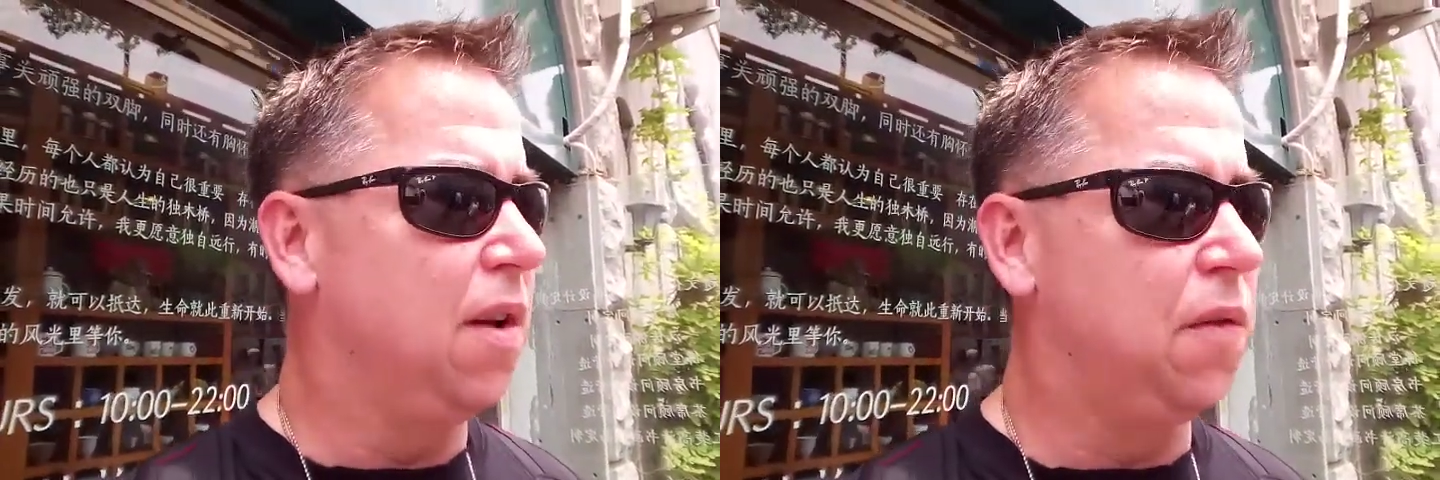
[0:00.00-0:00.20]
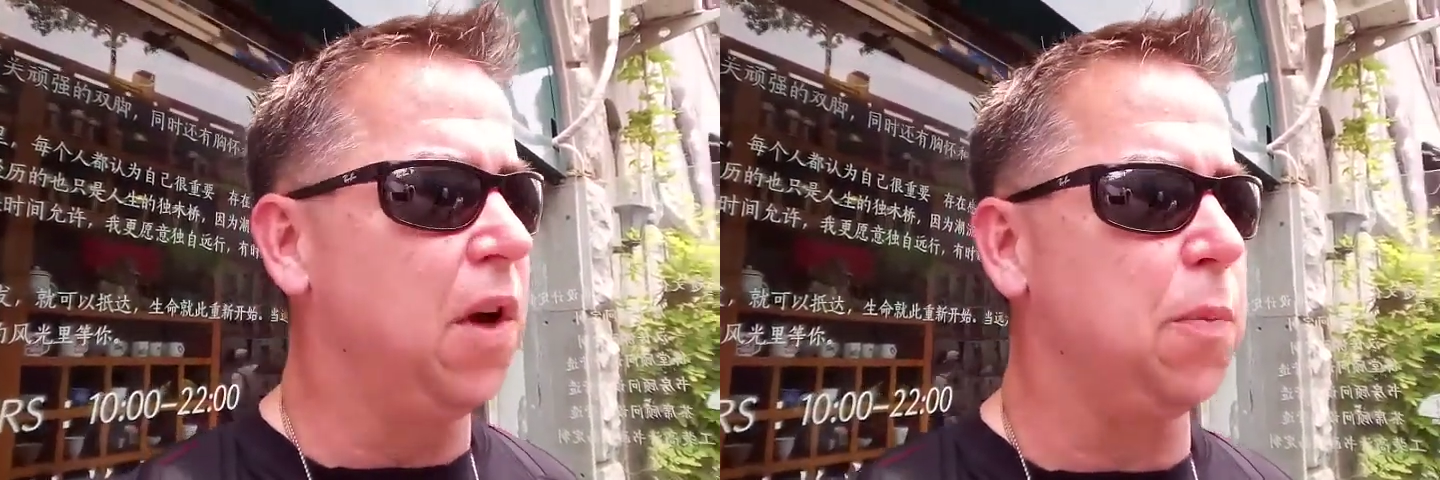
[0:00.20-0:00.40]

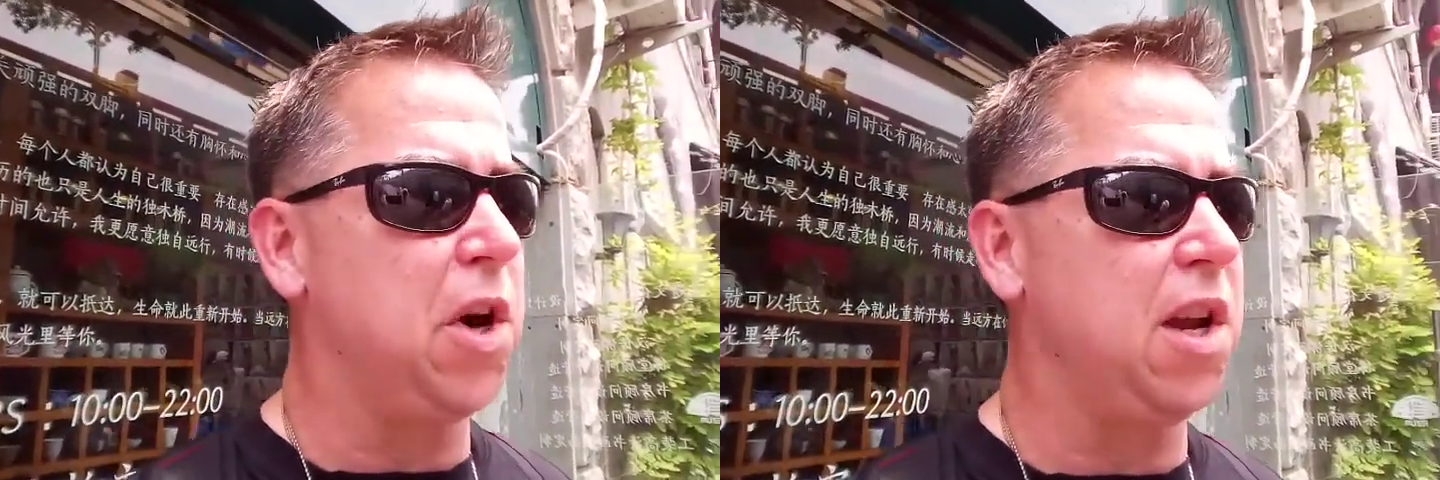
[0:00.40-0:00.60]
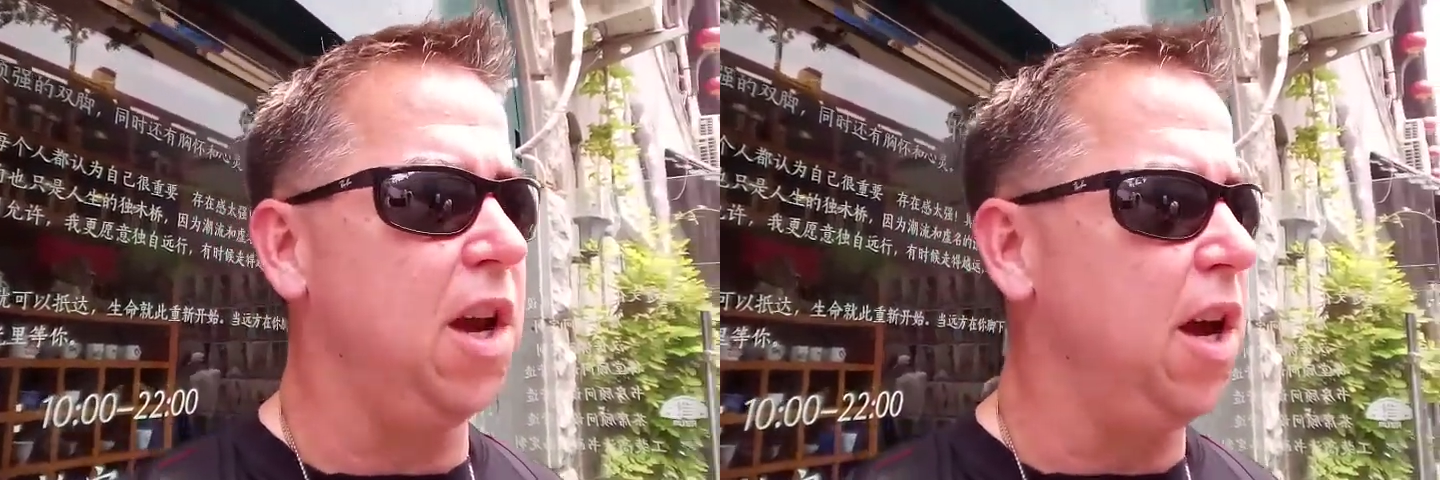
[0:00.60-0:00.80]
Feeling
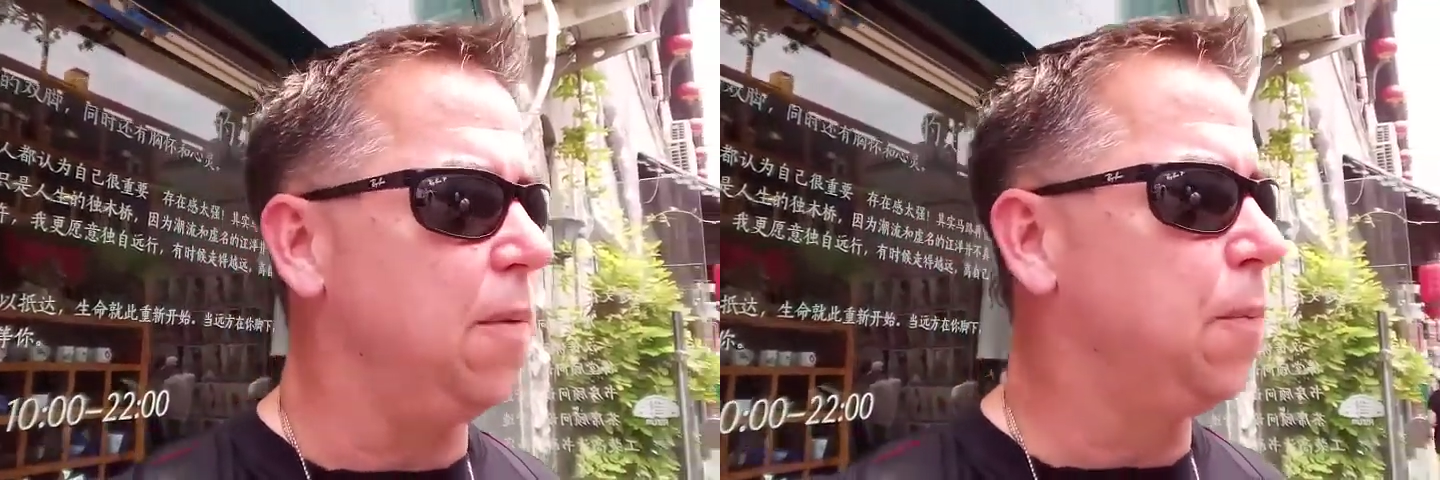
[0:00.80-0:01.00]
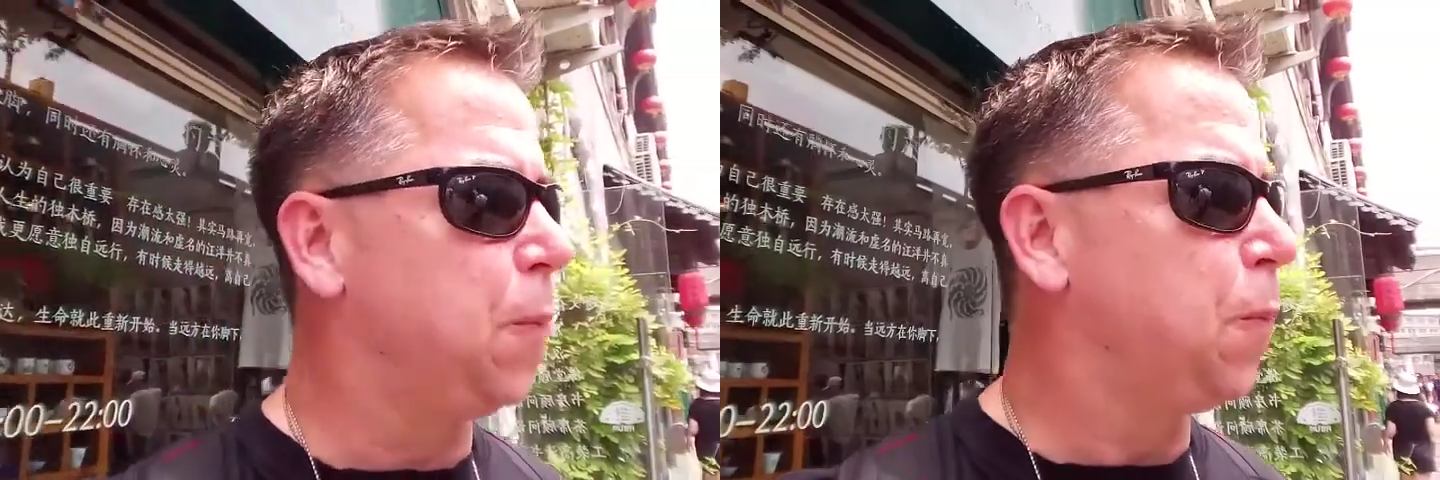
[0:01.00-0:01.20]
pretty good.
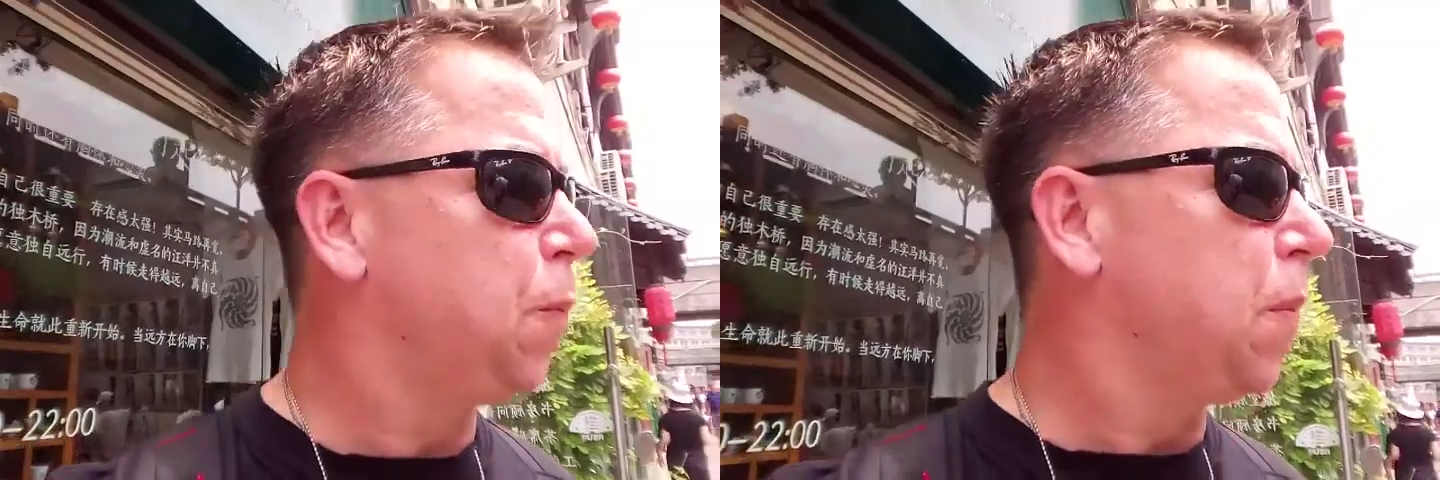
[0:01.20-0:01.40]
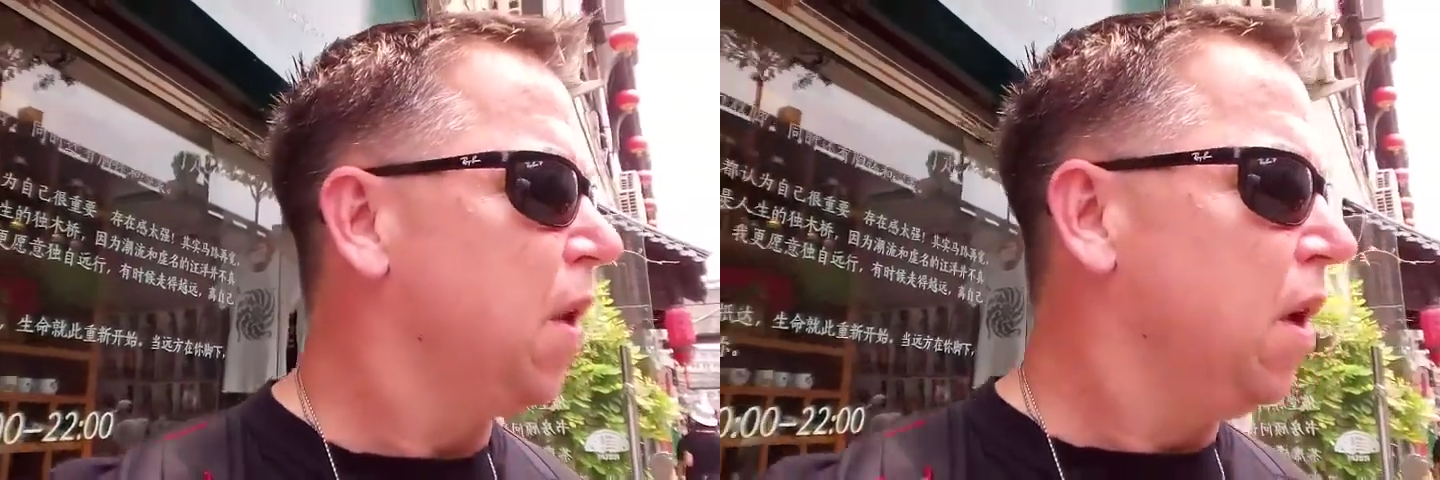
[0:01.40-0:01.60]

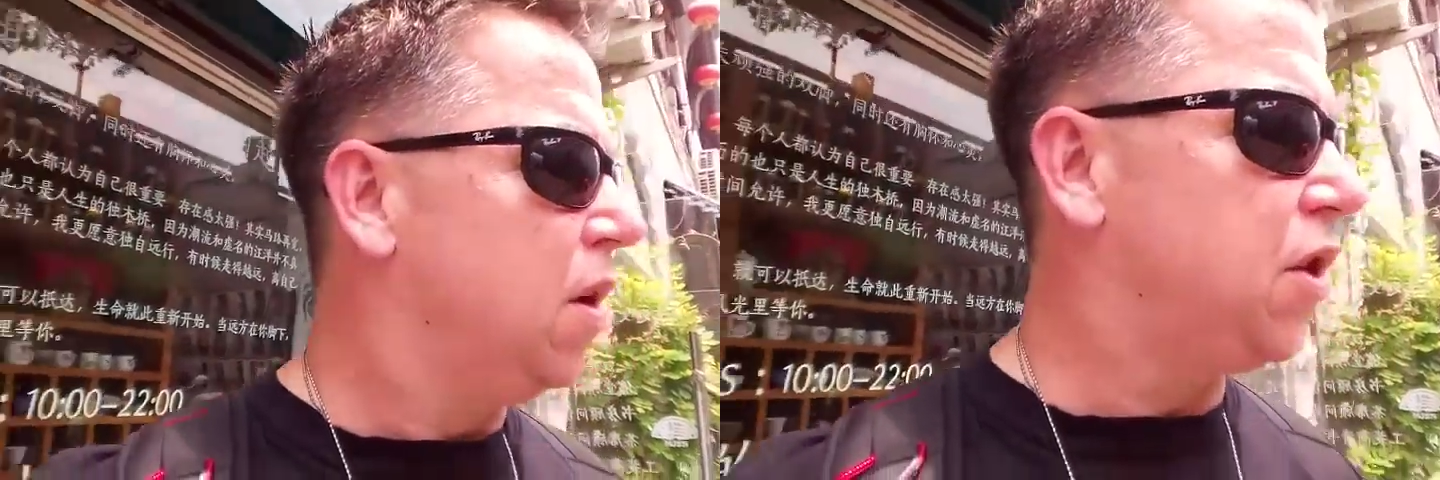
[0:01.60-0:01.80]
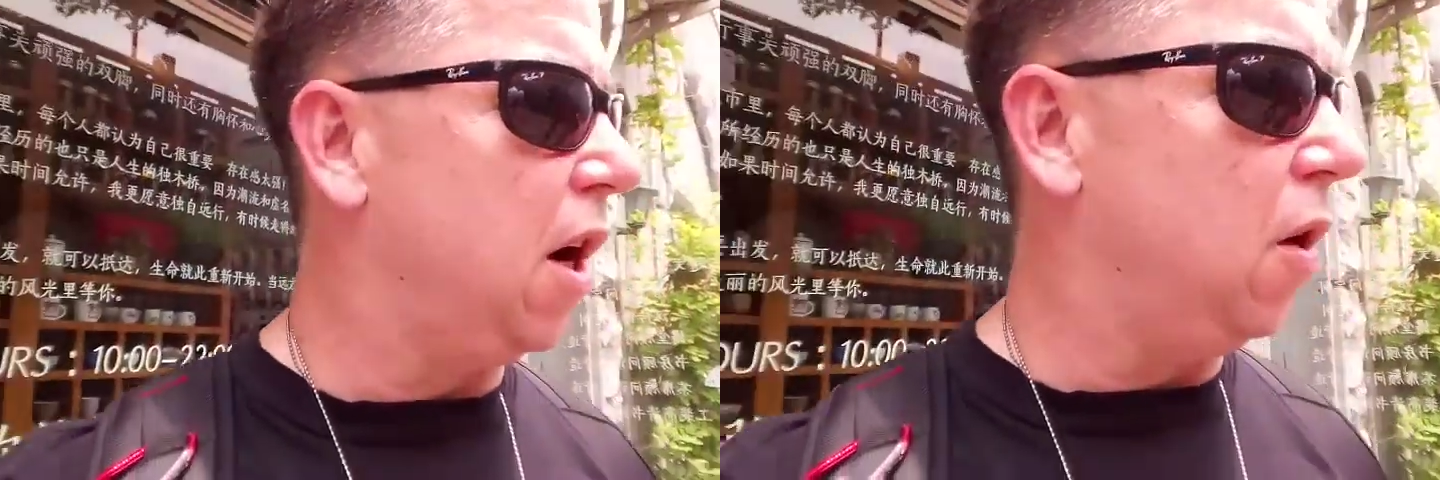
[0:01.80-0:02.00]

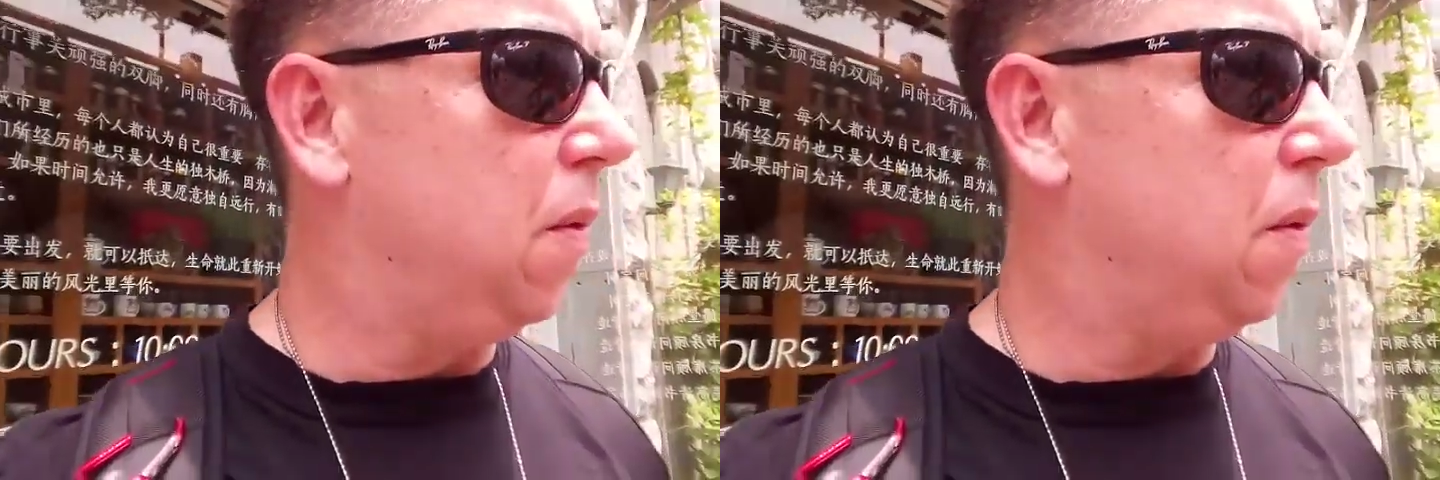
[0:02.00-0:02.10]
So